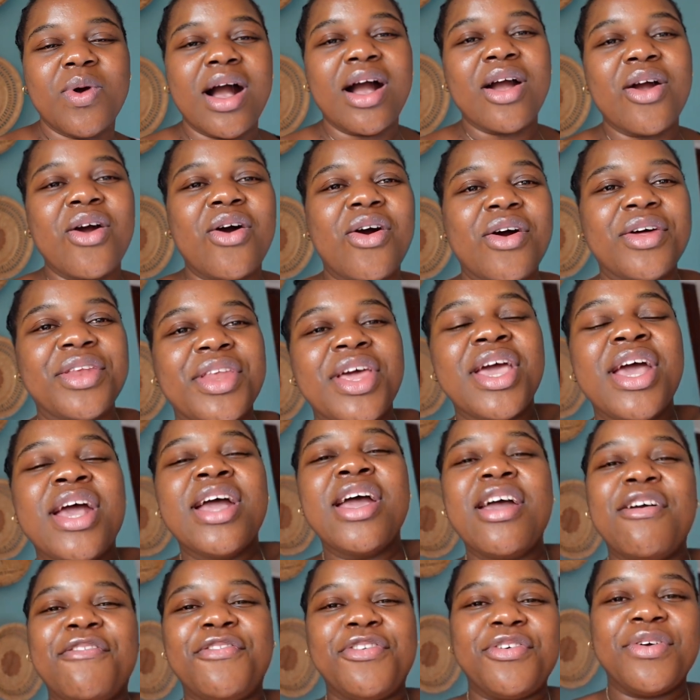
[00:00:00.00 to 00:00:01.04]
work on
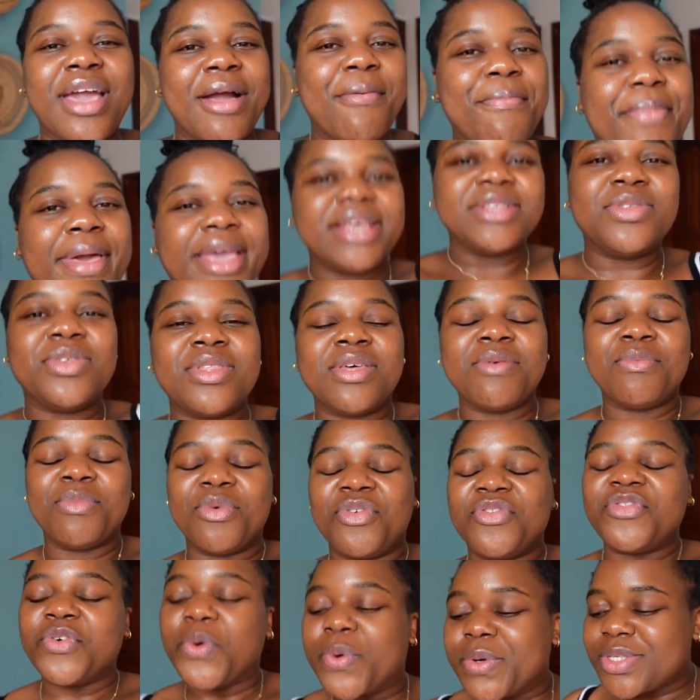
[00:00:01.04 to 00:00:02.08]
a few campaigns with them
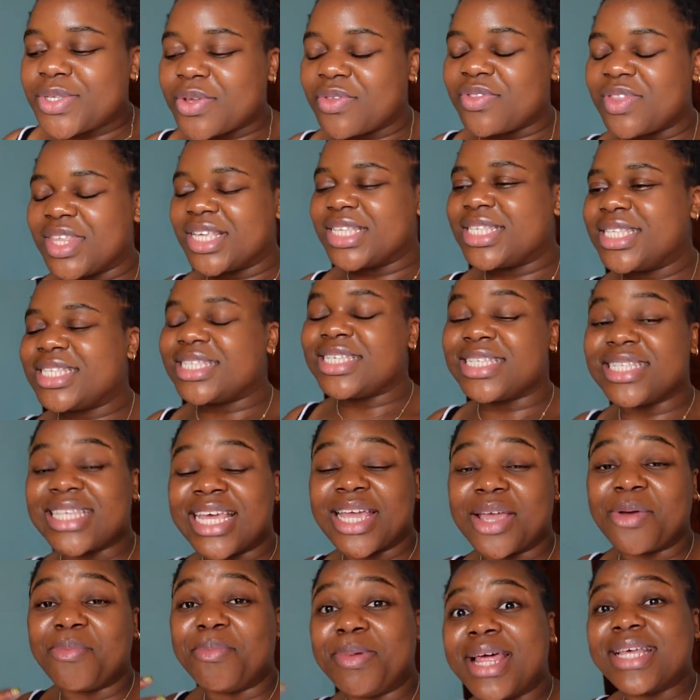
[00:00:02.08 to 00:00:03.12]
before, so this is just
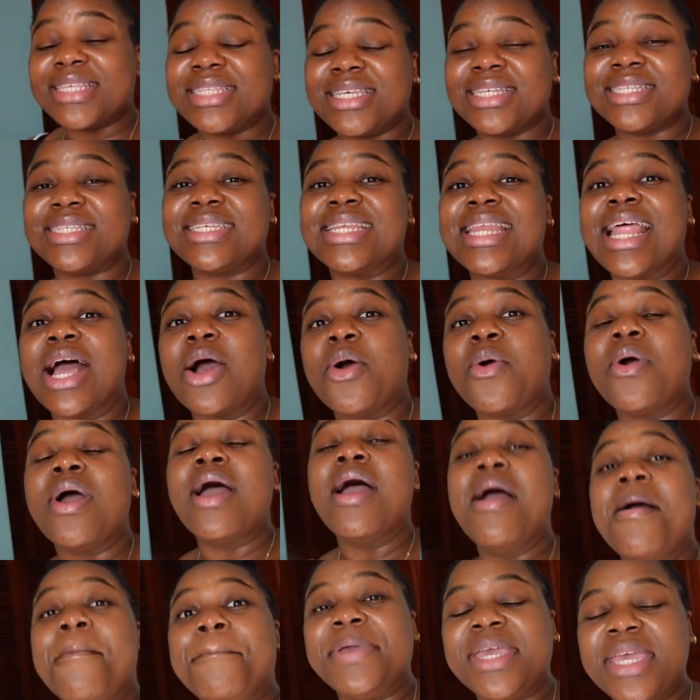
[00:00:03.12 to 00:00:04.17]
like a blessing to now
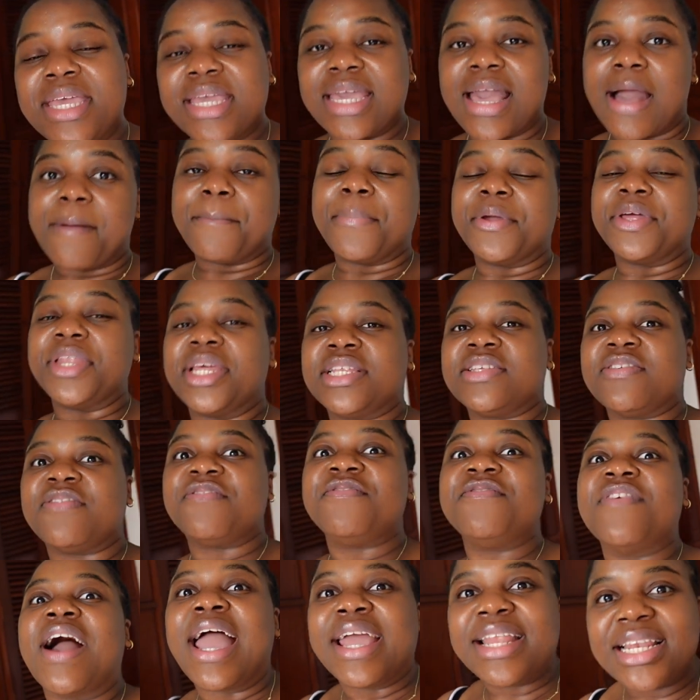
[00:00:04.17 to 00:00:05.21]
be in Cambodia to
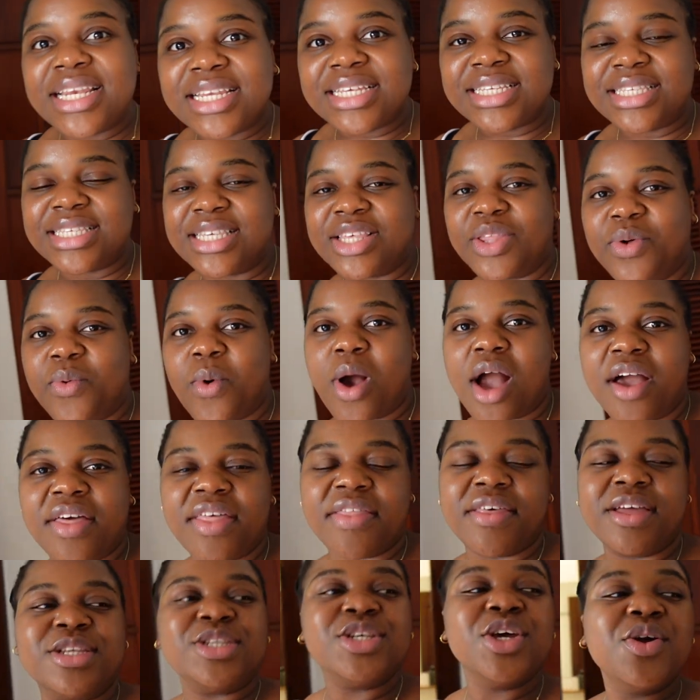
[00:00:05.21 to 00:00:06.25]
finally see the work
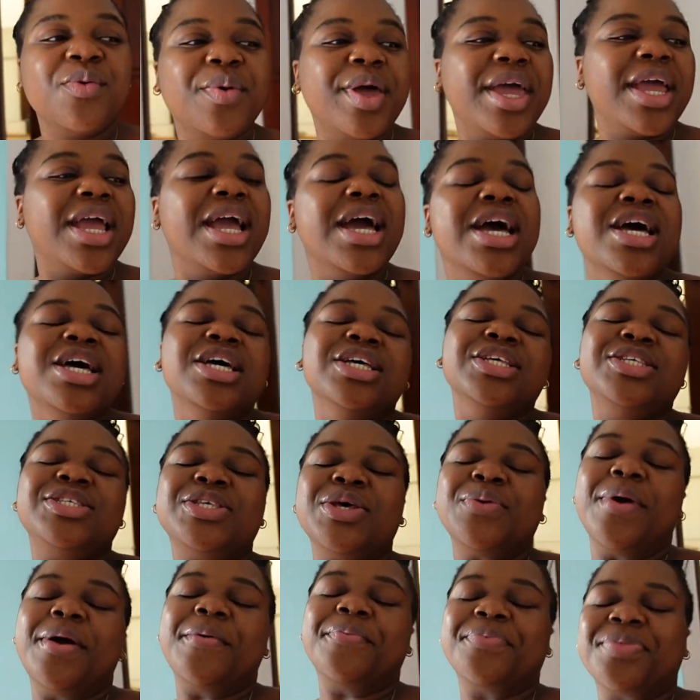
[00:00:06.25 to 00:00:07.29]
that they're doing.
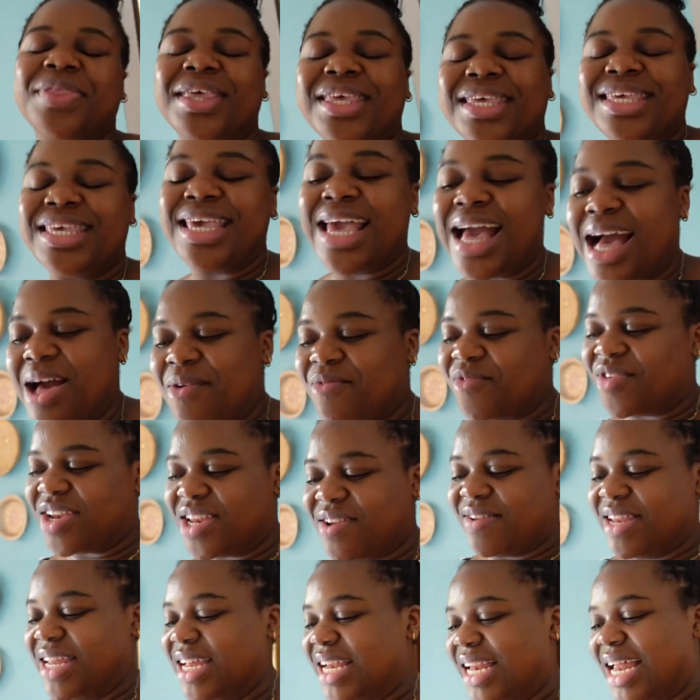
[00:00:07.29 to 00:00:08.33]
So yeah, I'm really,
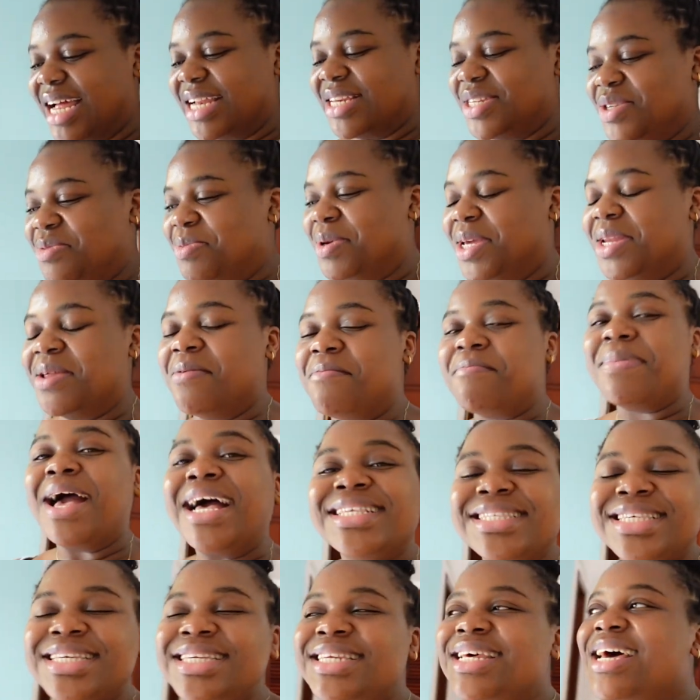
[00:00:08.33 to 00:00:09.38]
really glad to be an
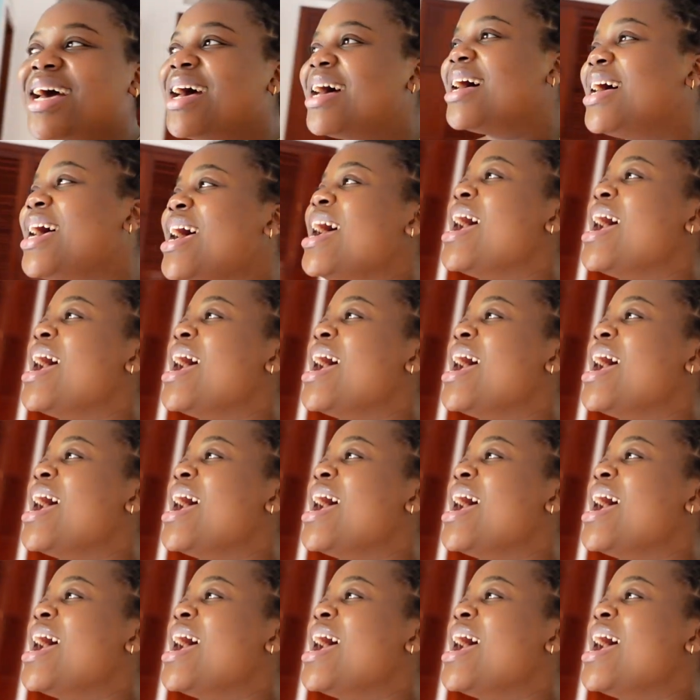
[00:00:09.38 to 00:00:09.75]
ambassador.